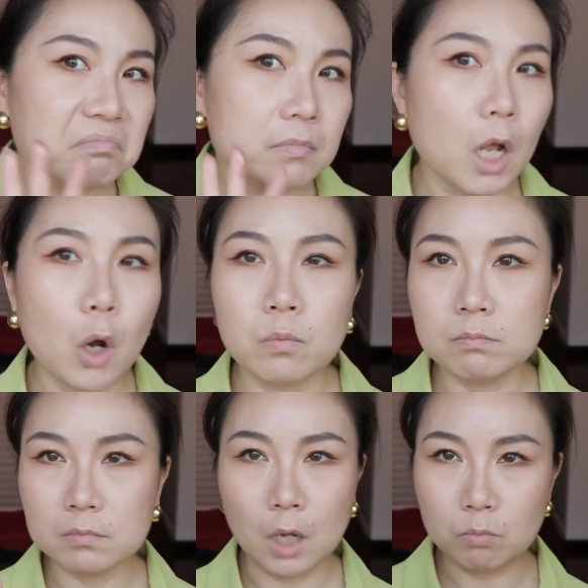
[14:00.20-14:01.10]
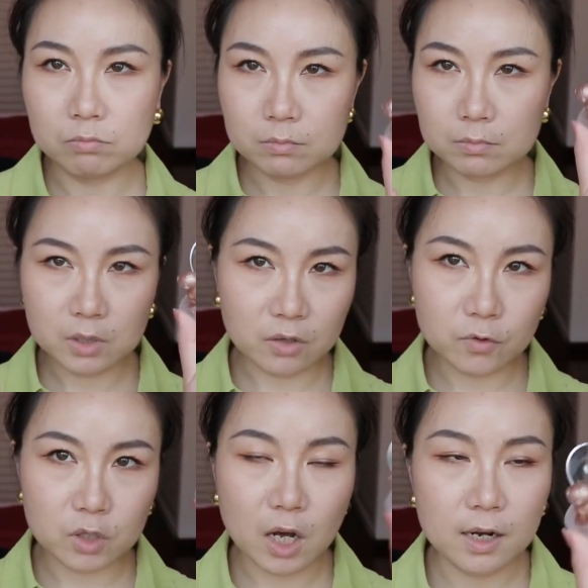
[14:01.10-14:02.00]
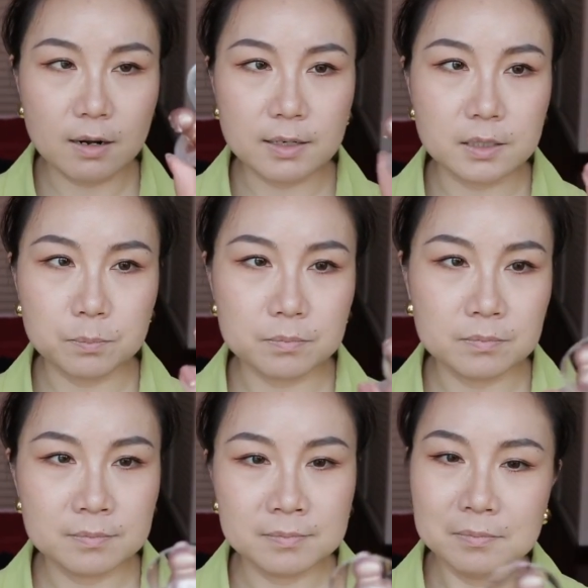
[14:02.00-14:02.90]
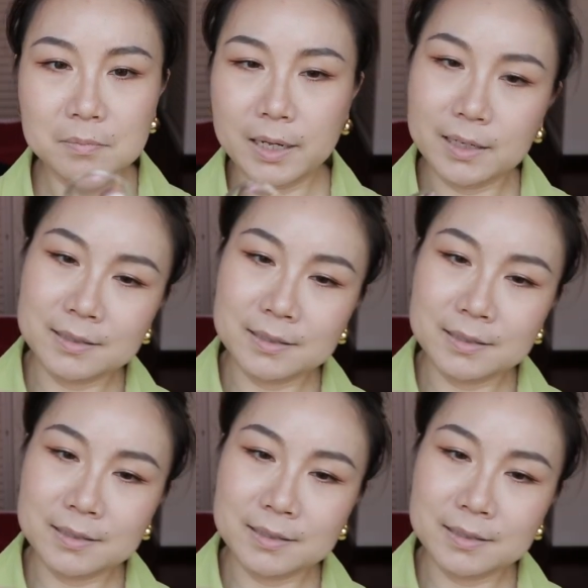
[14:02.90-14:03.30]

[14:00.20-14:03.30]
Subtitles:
no, not for the highlighter. But